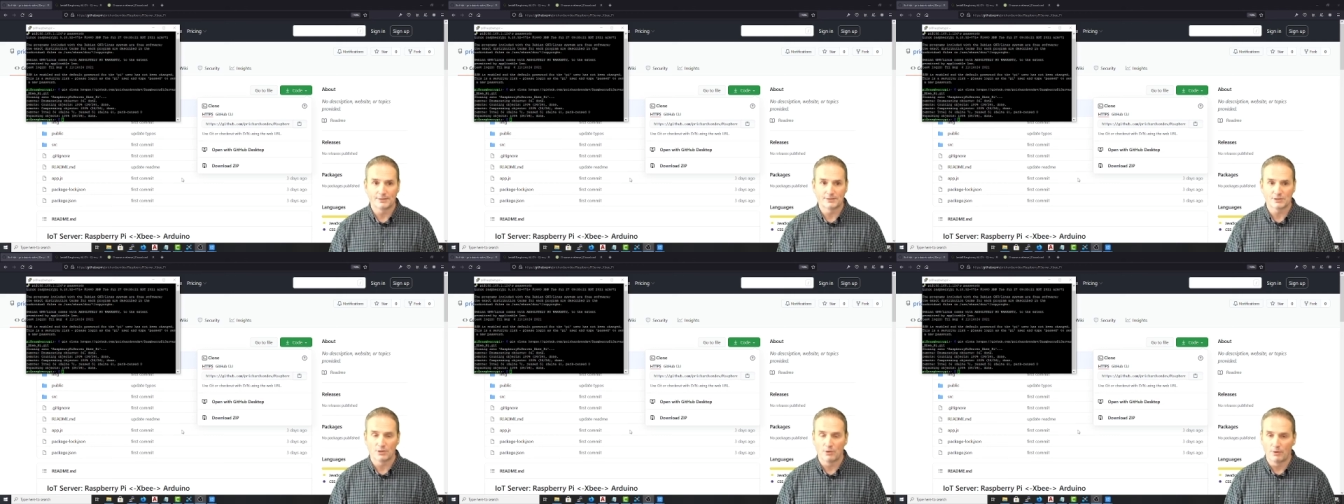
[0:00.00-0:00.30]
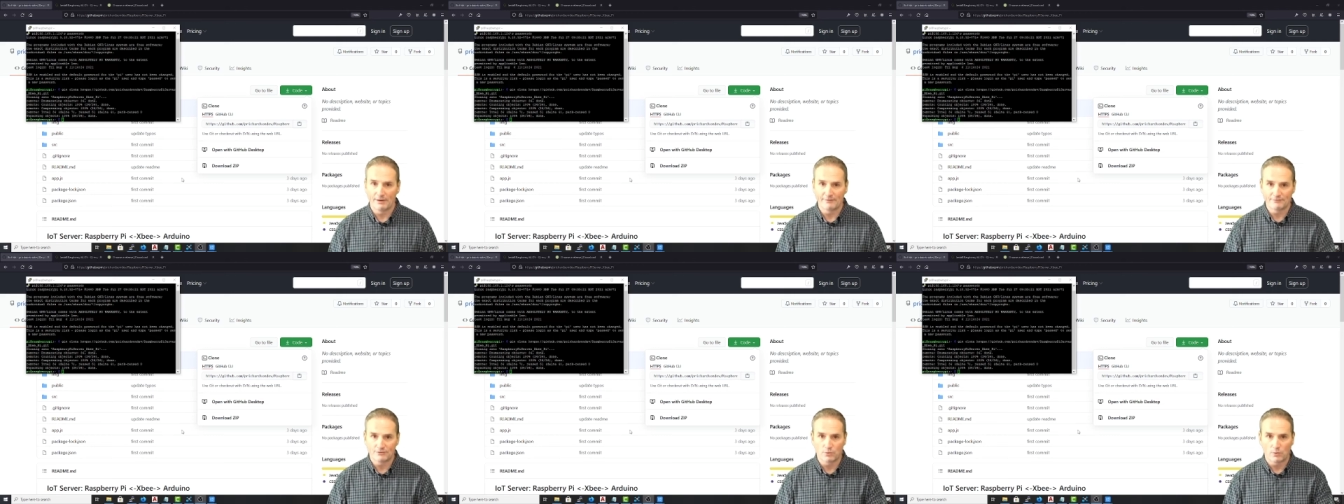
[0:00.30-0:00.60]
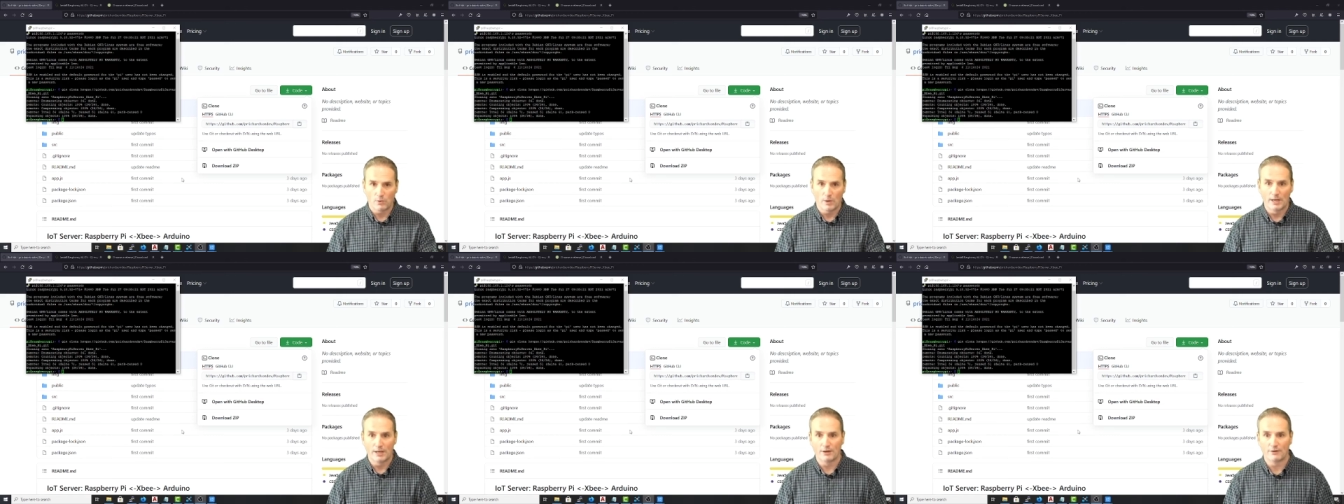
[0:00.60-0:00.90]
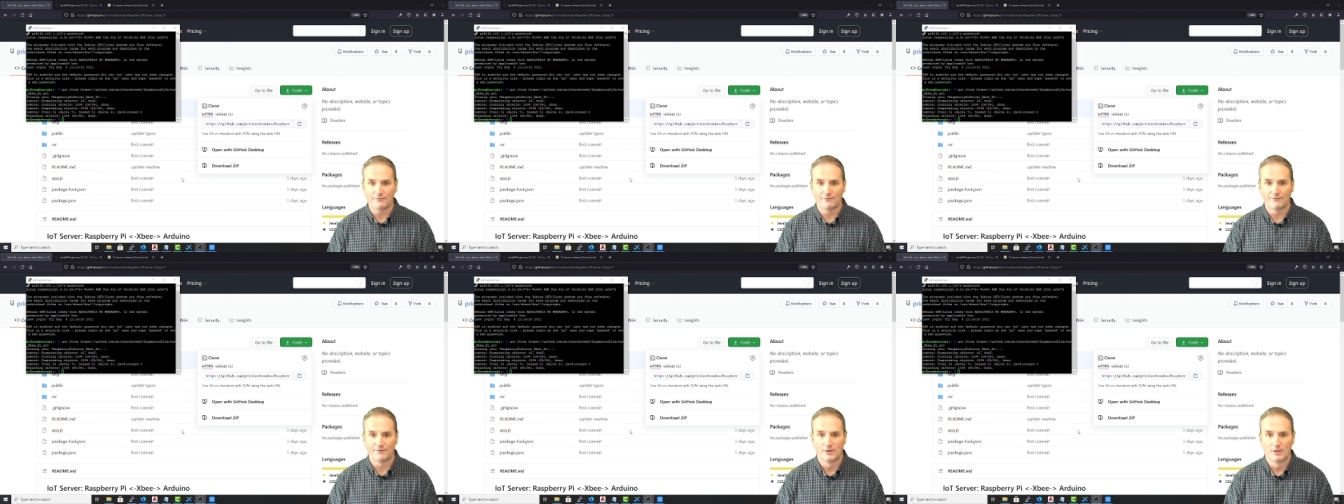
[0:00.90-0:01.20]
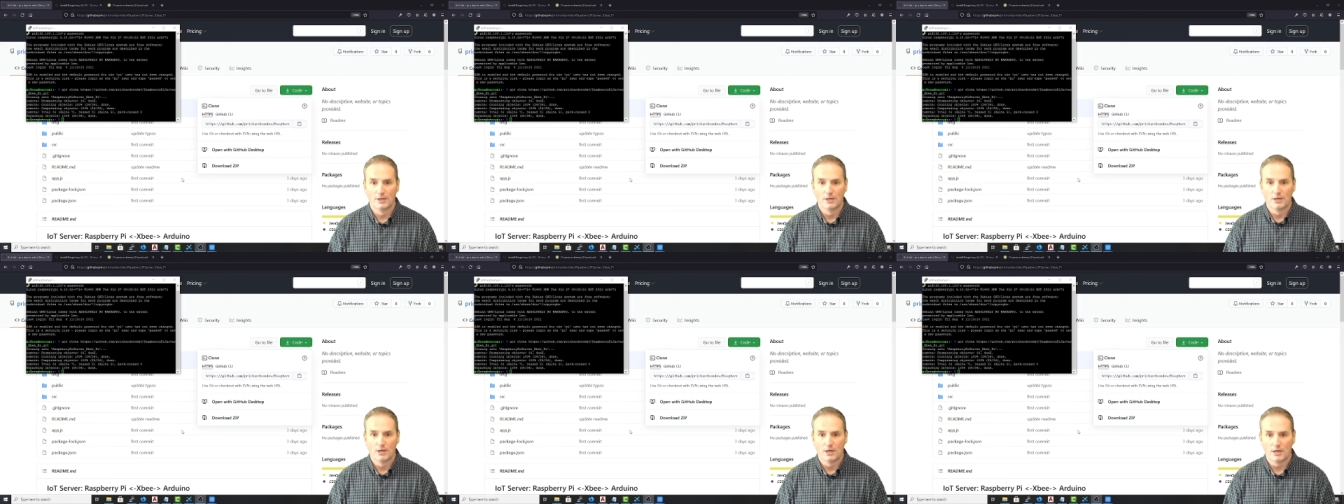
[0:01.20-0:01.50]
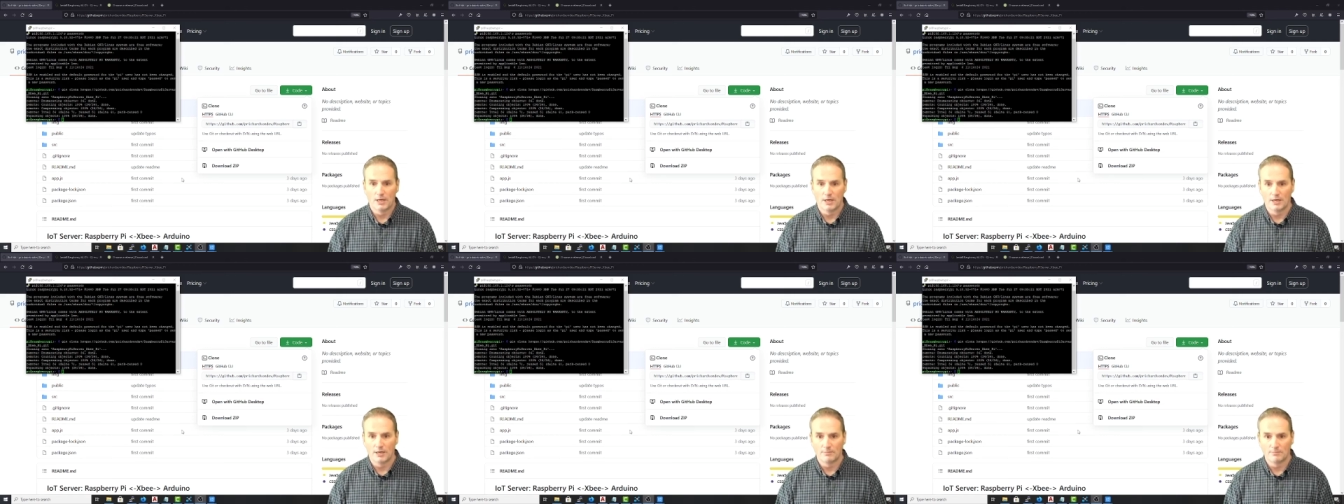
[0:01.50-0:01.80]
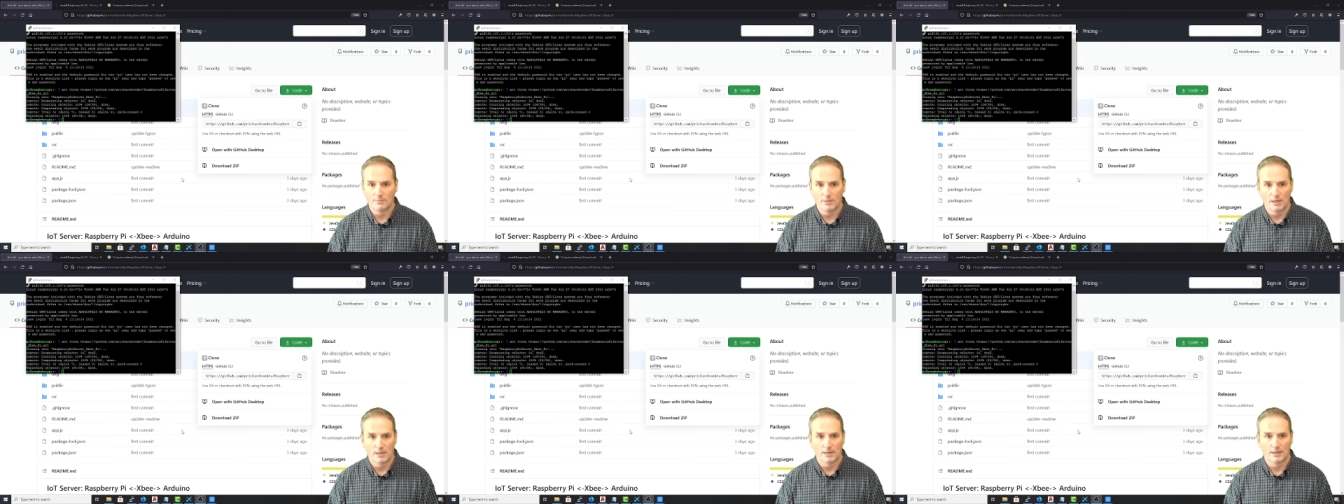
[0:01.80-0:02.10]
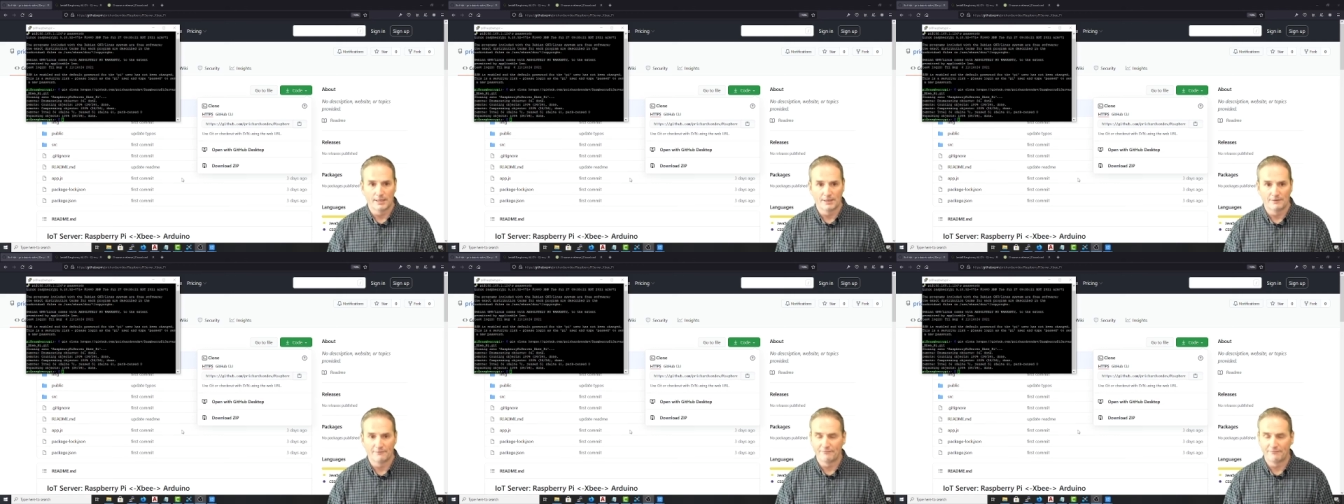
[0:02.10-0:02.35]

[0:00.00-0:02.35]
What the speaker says: So F12 in